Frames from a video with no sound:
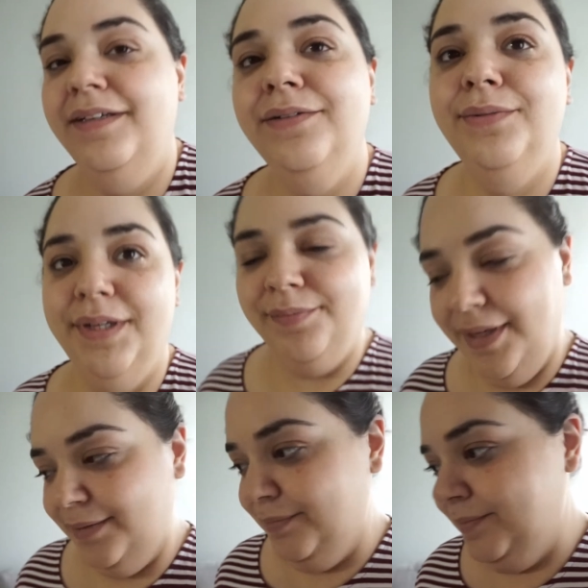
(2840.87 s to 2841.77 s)
one of
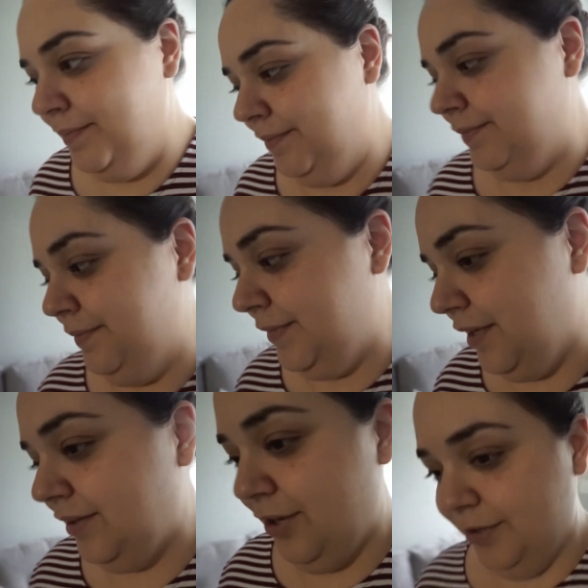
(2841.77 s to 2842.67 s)
my
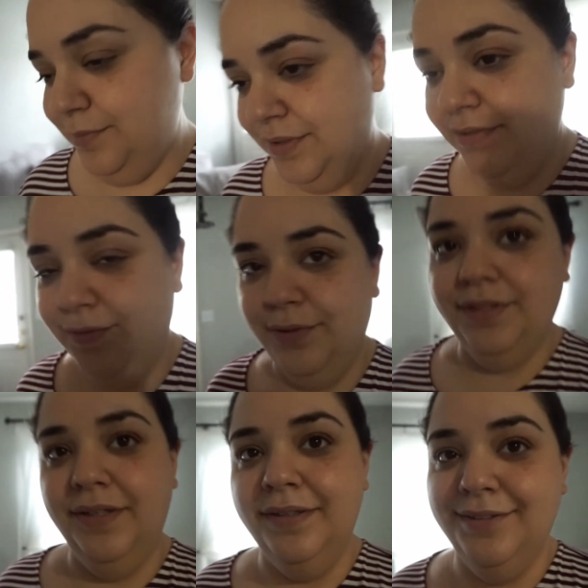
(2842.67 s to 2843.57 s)
alarms
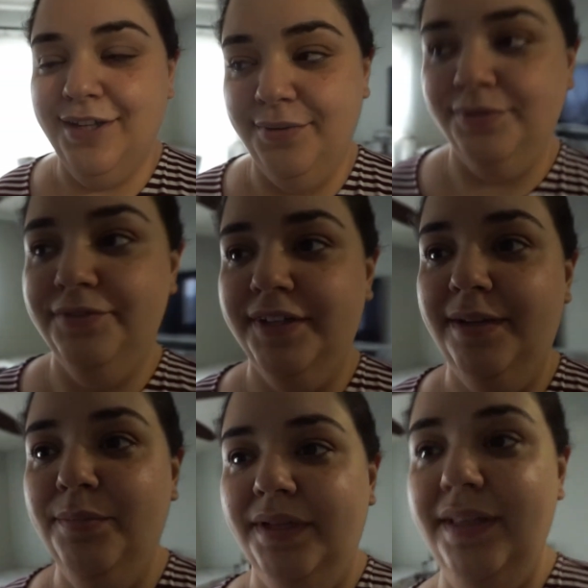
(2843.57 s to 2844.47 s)
so I won't
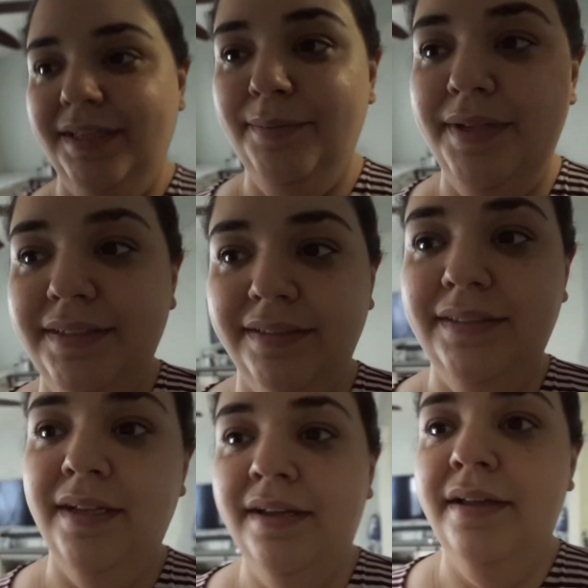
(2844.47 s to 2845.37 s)
forget my like medicine.
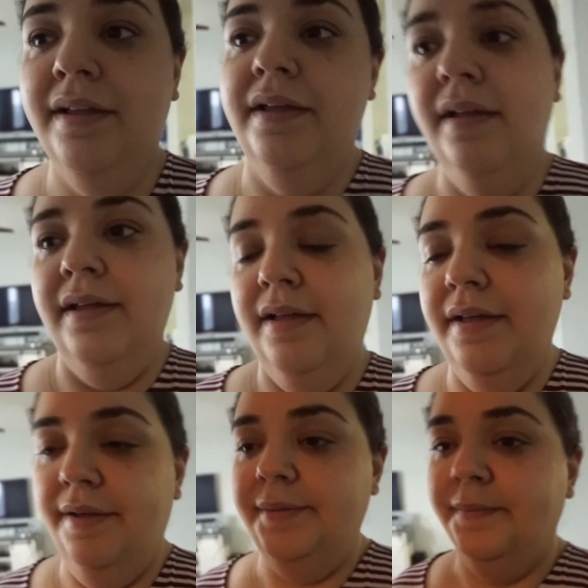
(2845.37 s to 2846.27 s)

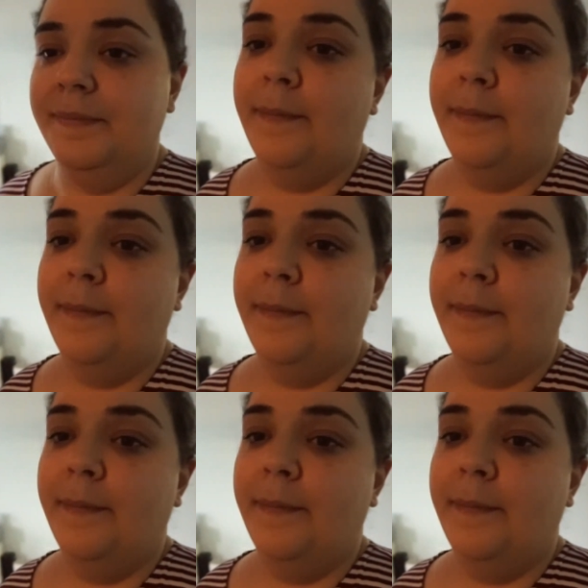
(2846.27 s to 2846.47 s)
Let